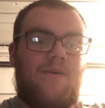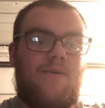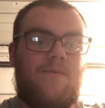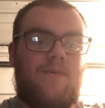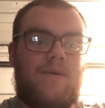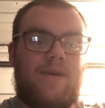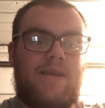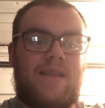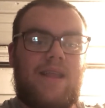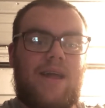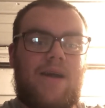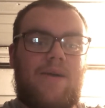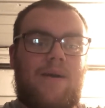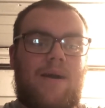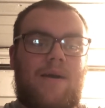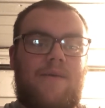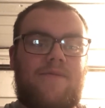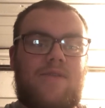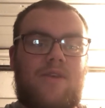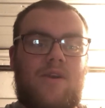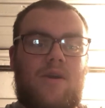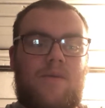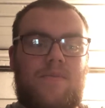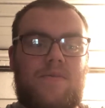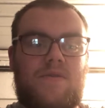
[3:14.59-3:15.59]
We now have
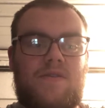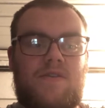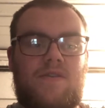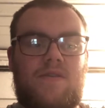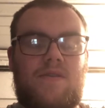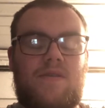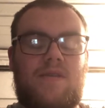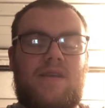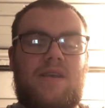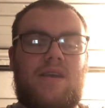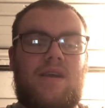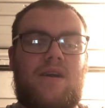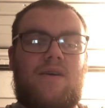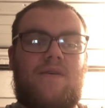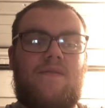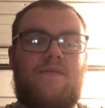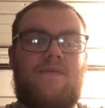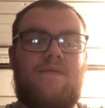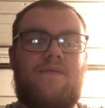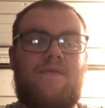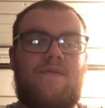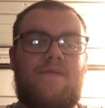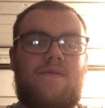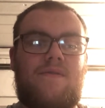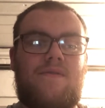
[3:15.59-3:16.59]
the opportunity of
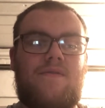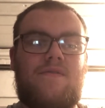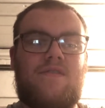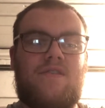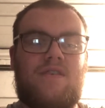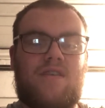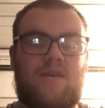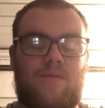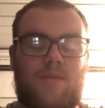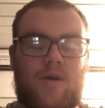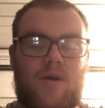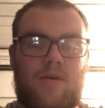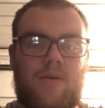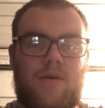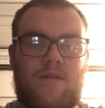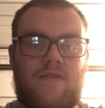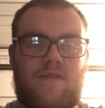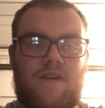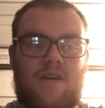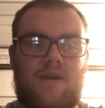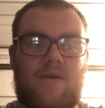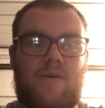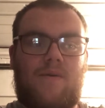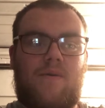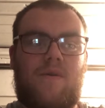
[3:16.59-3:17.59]
Samoa
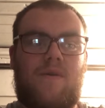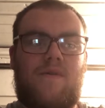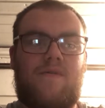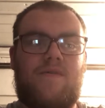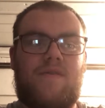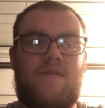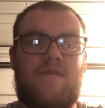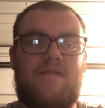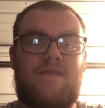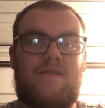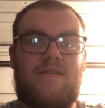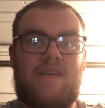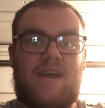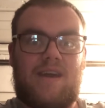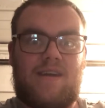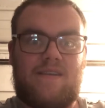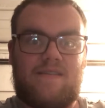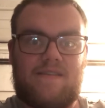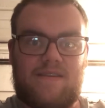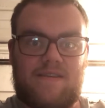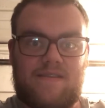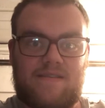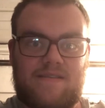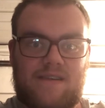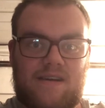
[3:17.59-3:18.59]
Joe versus
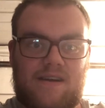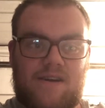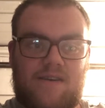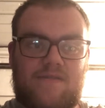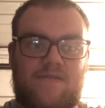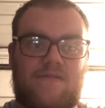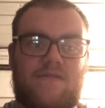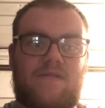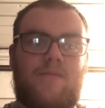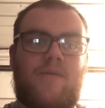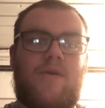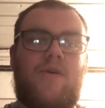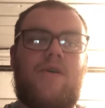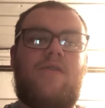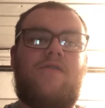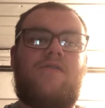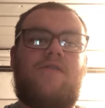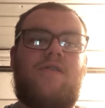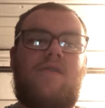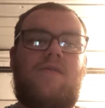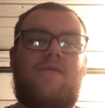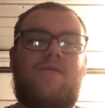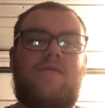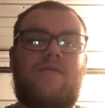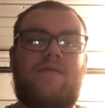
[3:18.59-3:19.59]
AJ Styles, Samoa
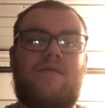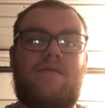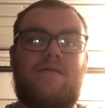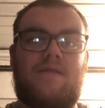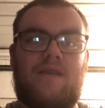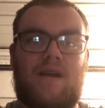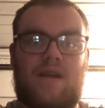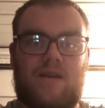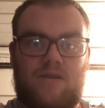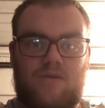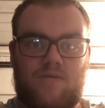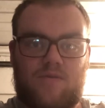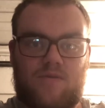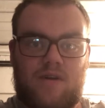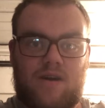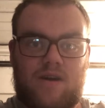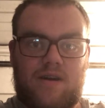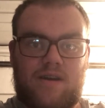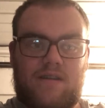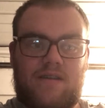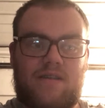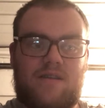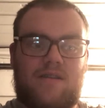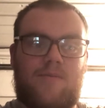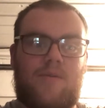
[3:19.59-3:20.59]
Joe versus Daniel
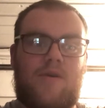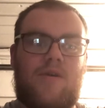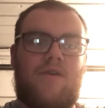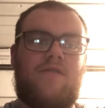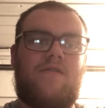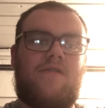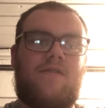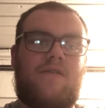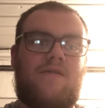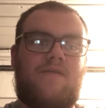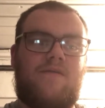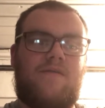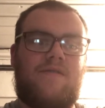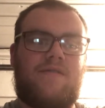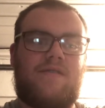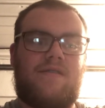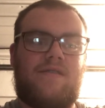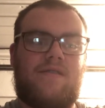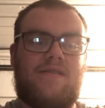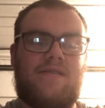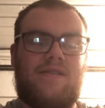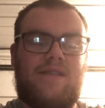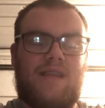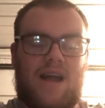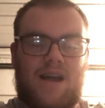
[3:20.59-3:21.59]
Bryan, Samoa Joe
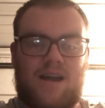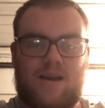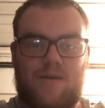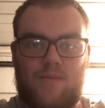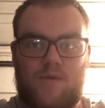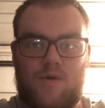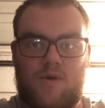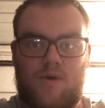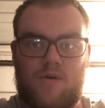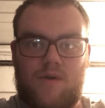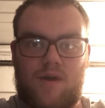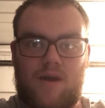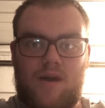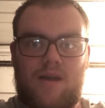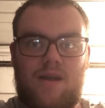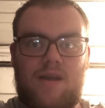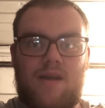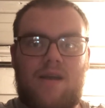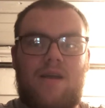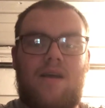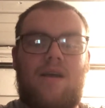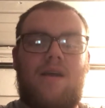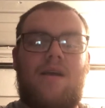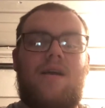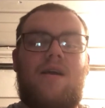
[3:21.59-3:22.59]
versus Nakamura,
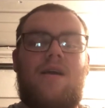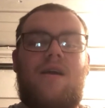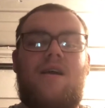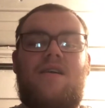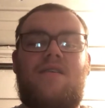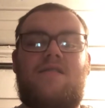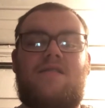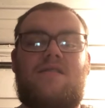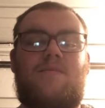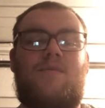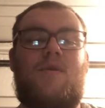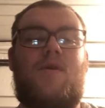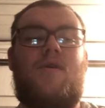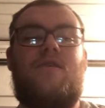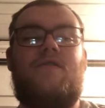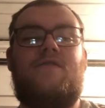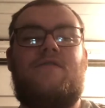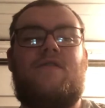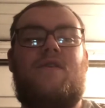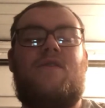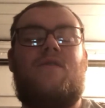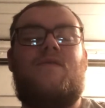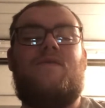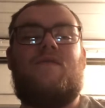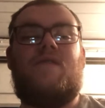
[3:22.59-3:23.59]
Samoa
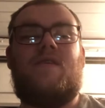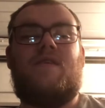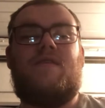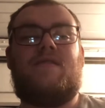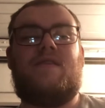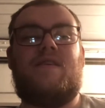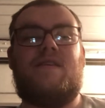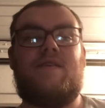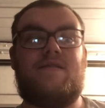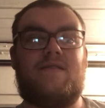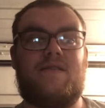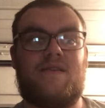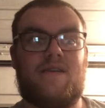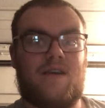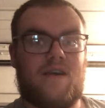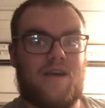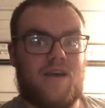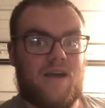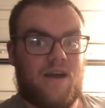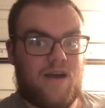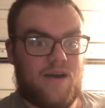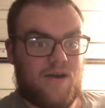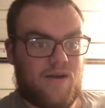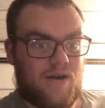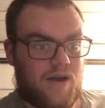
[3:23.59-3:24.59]
Joe versus
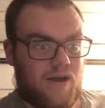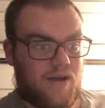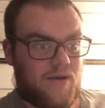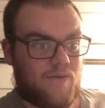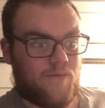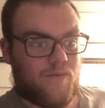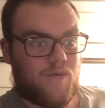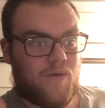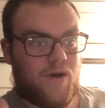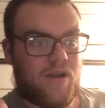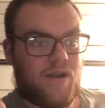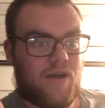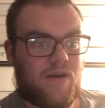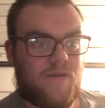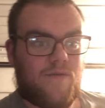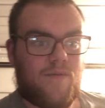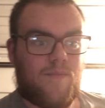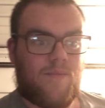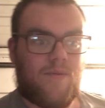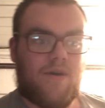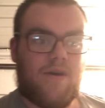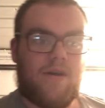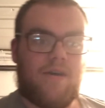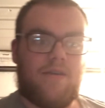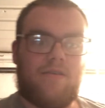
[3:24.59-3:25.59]
one other
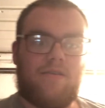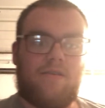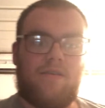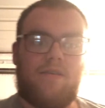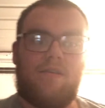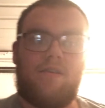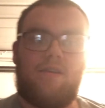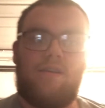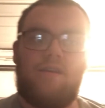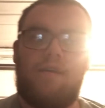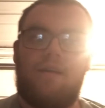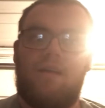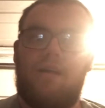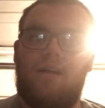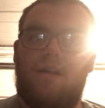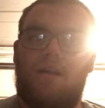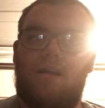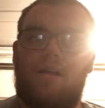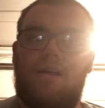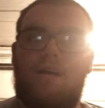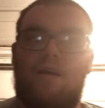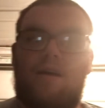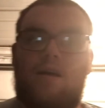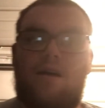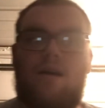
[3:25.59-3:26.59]
person
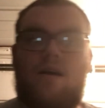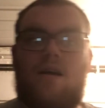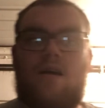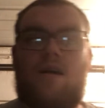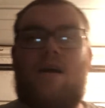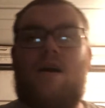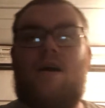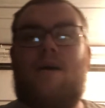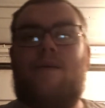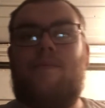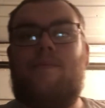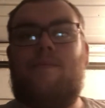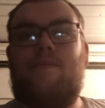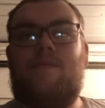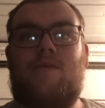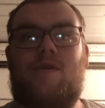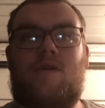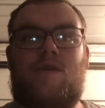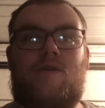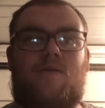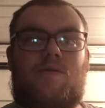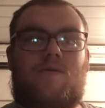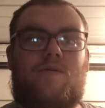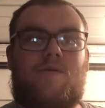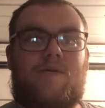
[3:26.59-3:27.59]

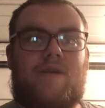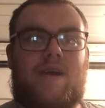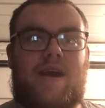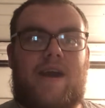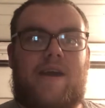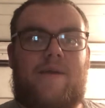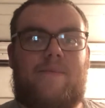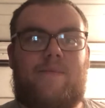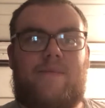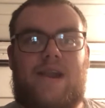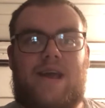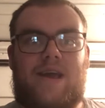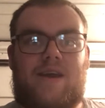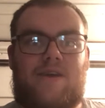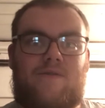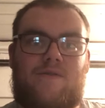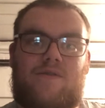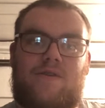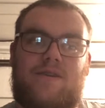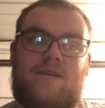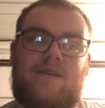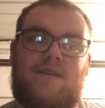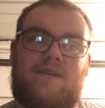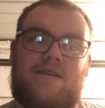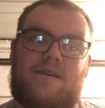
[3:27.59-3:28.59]
who came later
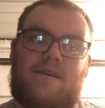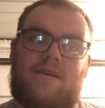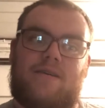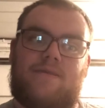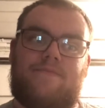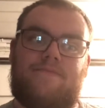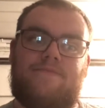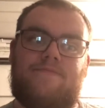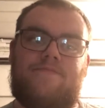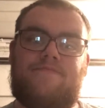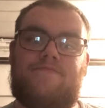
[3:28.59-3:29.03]
on in the night.